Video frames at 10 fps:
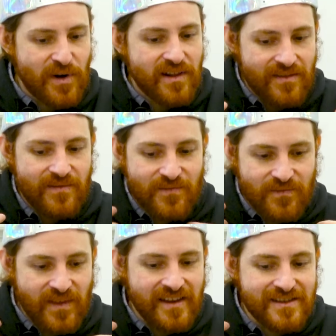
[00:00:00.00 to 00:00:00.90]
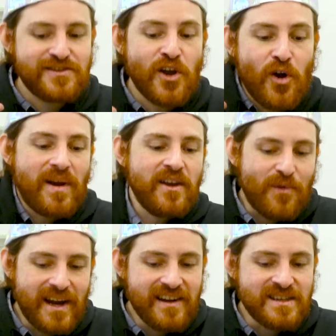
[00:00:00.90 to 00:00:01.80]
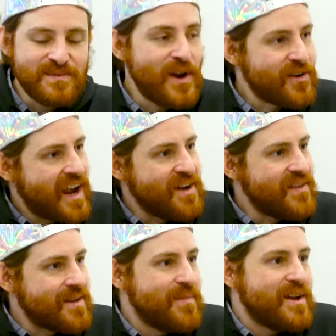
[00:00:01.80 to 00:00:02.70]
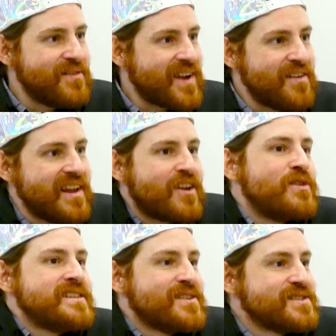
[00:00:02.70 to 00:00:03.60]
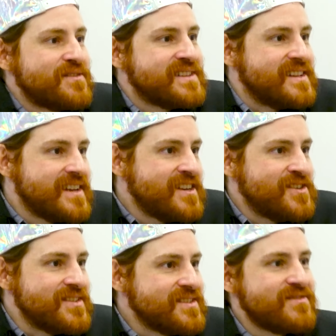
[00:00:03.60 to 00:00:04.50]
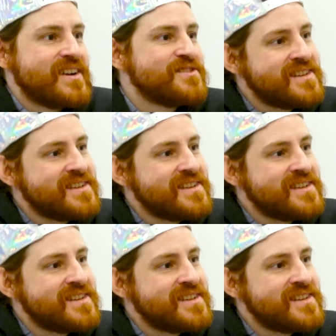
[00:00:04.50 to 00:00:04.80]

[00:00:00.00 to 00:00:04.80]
Well, in so many ways, we are kind of like made of kind of like crystals of sensations, right?